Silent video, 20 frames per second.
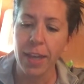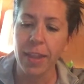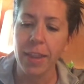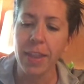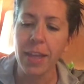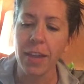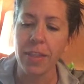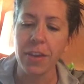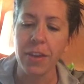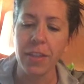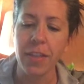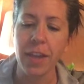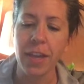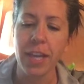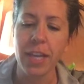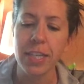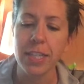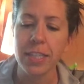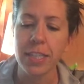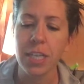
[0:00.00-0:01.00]
The other
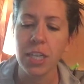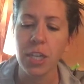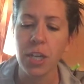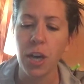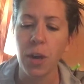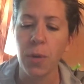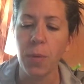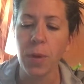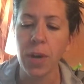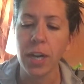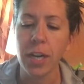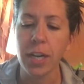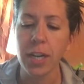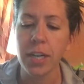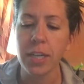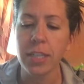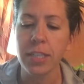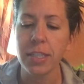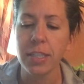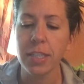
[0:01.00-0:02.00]
thing is your
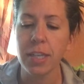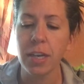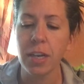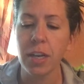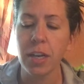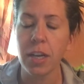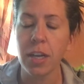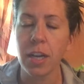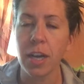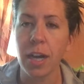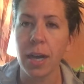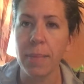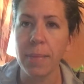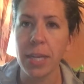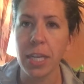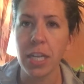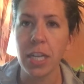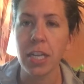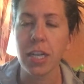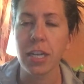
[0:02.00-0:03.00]
coworkers.
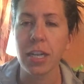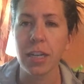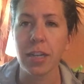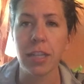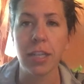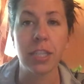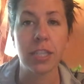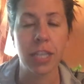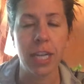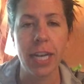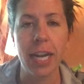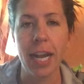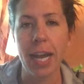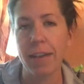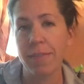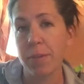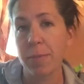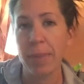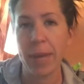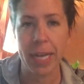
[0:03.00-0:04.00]
You're going to
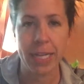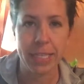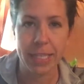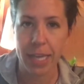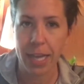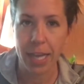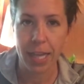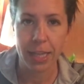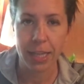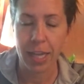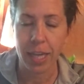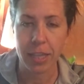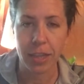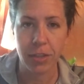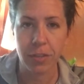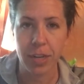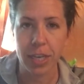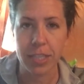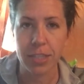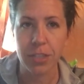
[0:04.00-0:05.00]
have a bad day at
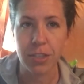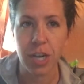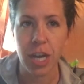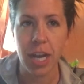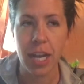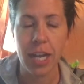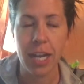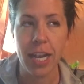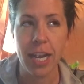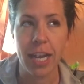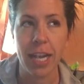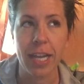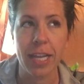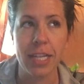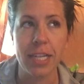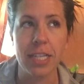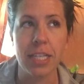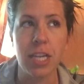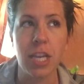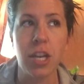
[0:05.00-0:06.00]
the restaurant,
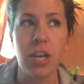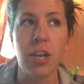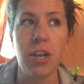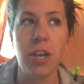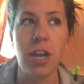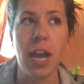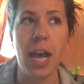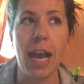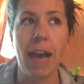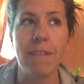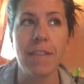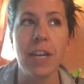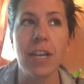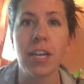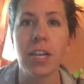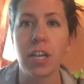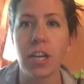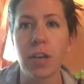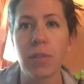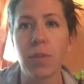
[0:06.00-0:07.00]
and having
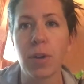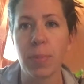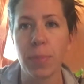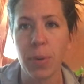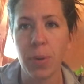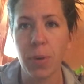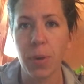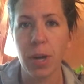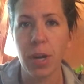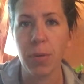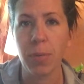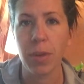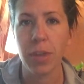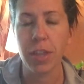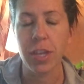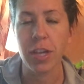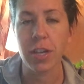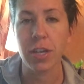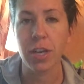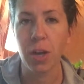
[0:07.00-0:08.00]
a good rapport with
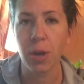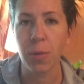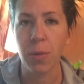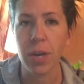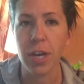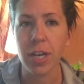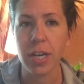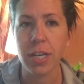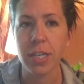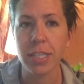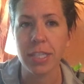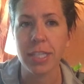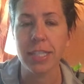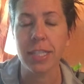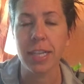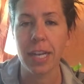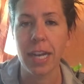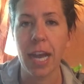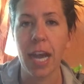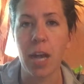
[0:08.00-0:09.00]
your coworkers
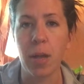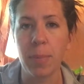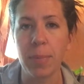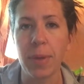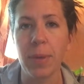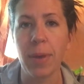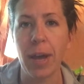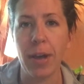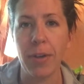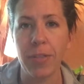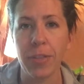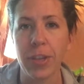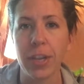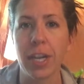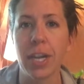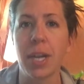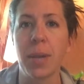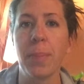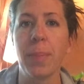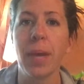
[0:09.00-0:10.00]
is going to help you out. They're
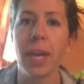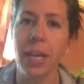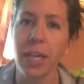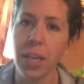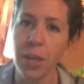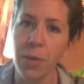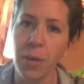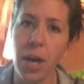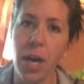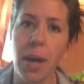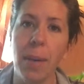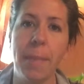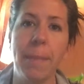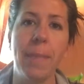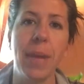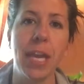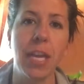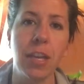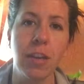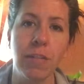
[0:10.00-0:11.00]
going to pick you up,
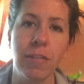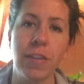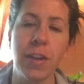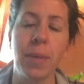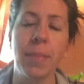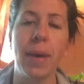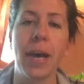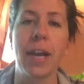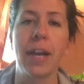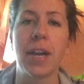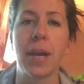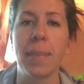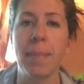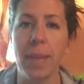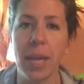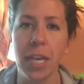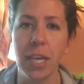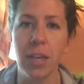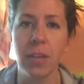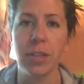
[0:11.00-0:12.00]
make you feel better,
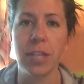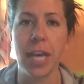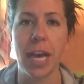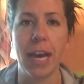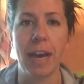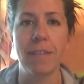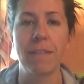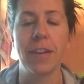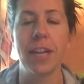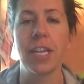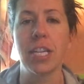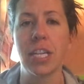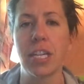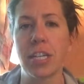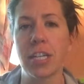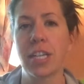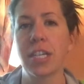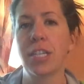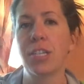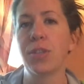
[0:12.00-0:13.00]
make you laugh, and
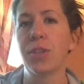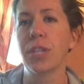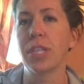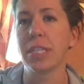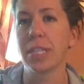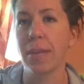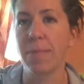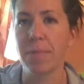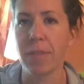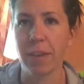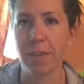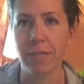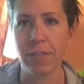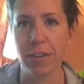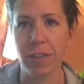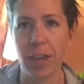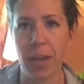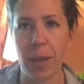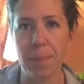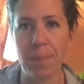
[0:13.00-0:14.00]
you're going to do the same thing
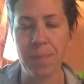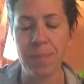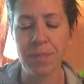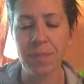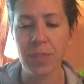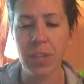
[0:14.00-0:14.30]
for them.